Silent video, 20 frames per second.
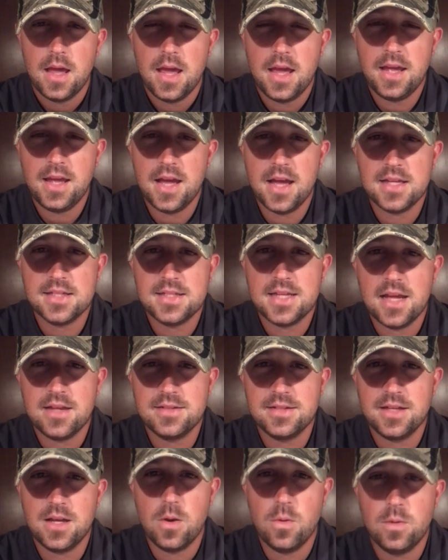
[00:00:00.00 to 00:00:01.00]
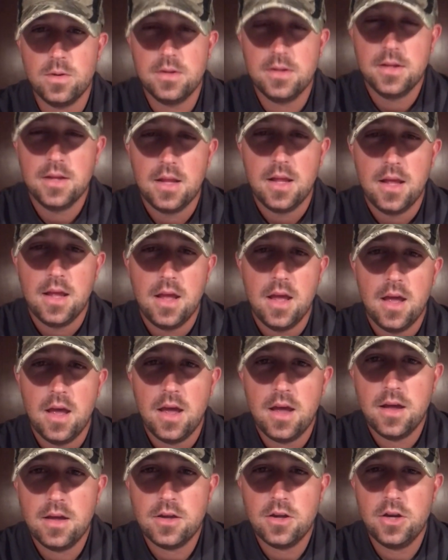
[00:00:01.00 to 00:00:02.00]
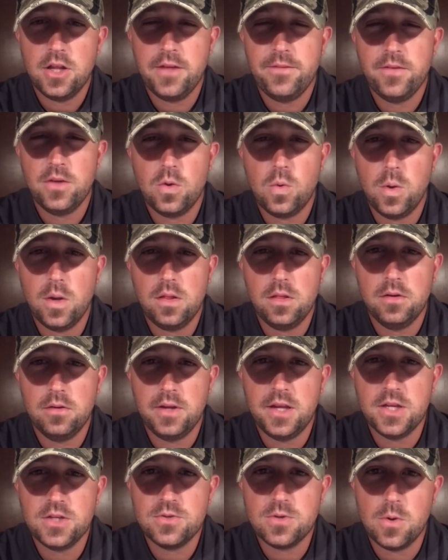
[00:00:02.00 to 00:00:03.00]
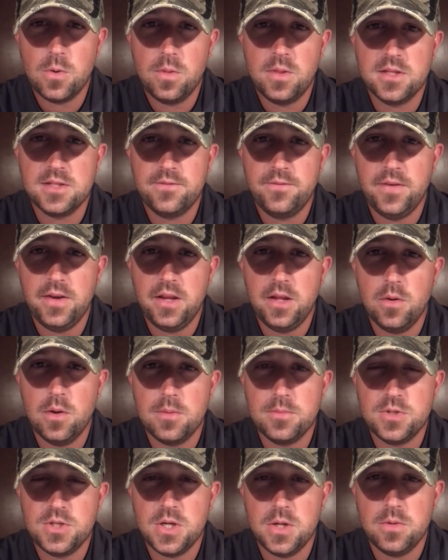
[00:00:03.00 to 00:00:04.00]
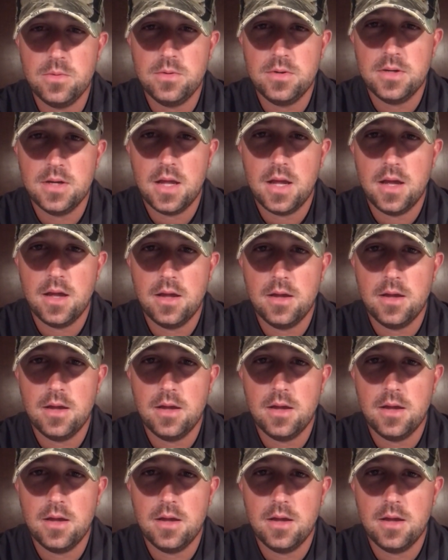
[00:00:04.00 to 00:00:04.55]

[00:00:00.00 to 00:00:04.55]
Hey guys, how's it going? Gonna give you a quick little intro to this video I'm shooting.